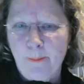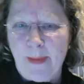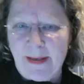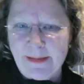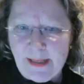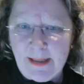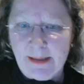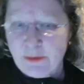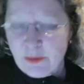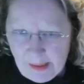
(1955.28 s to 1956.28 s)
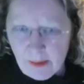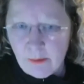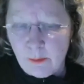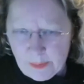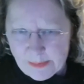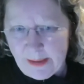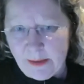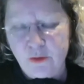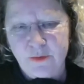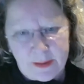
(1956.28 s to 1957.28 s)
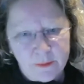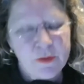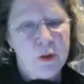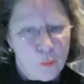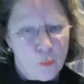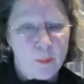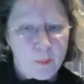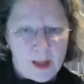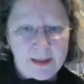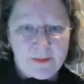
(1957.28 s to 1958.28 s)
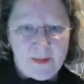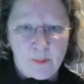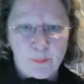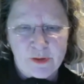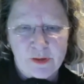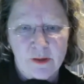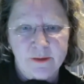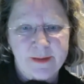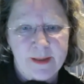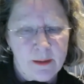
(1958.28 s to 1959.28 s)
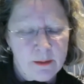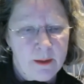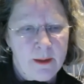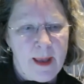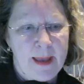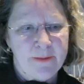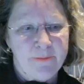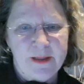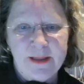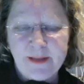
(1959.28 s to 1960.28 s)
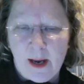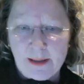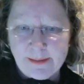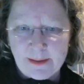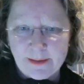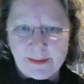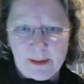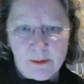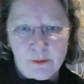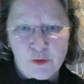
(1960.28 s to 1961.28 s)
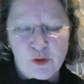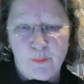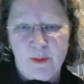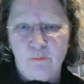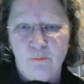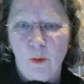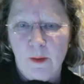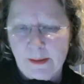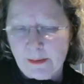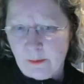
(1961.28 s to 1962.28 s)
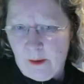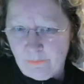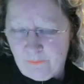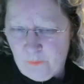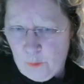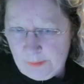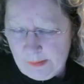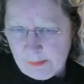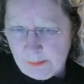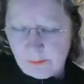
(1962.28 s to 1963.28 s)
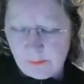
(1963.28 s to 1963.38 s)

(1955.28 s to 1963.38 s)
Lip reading: maintain, to care and maintain your sails would apply to that particular sail. And if it is a high-tech sail, you should be rolling it, not folding it.